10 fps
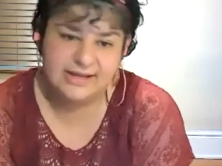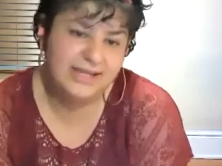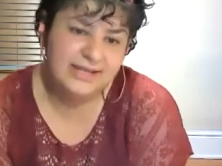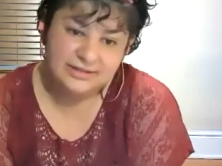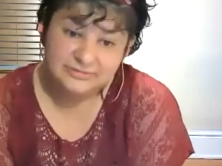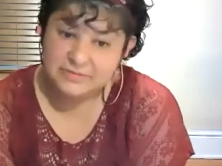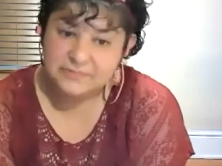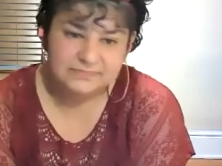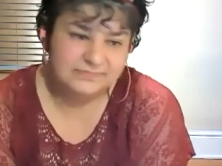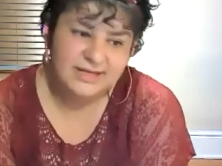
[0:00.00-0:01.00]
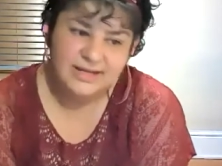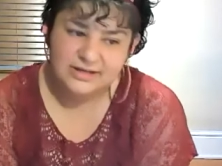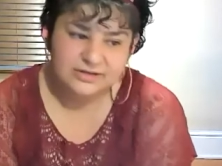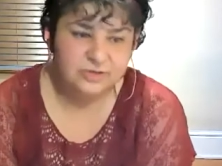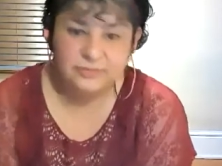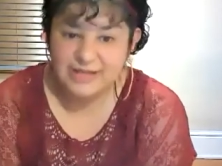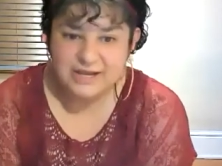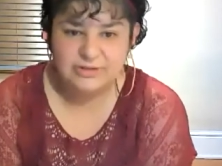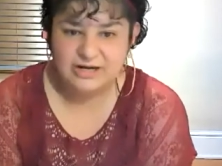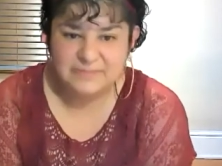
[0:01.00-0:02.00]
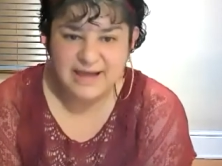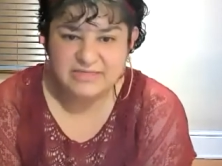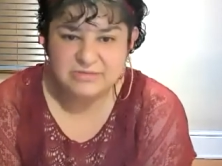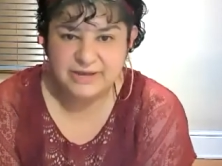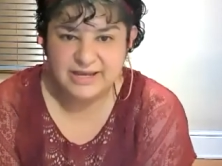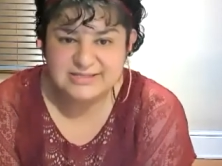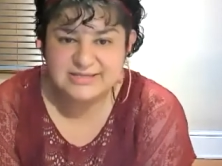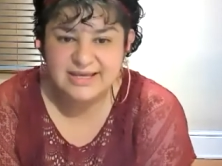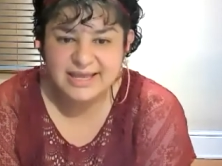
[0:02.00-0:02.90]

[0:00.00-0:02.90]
in different, molecular pathways.